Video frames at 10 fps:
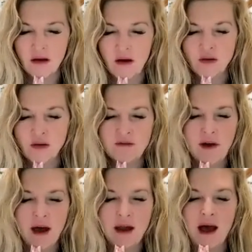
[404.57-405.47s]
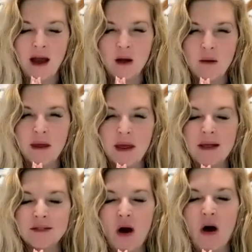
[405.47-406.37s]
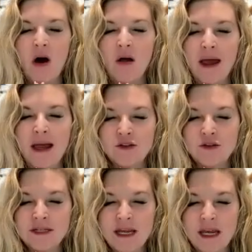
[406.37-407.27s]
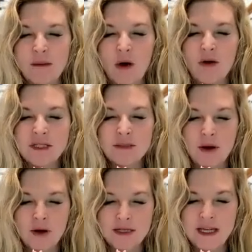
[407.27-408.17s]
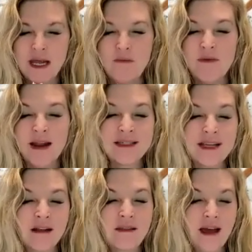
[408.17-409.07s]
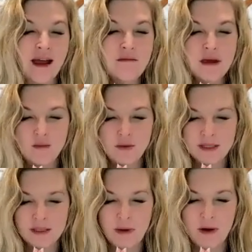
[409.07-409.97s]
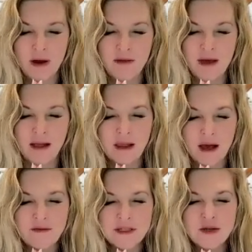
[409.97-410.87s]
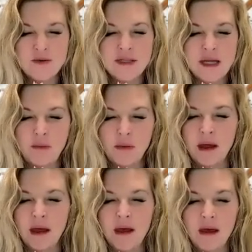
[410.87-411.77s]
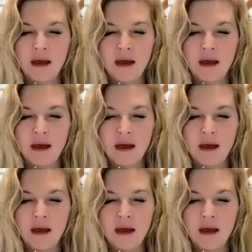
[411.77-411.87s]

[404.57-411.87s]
All divine higher beings, all angel team, all spirit team that is in alignment with spirit, that loves you deeply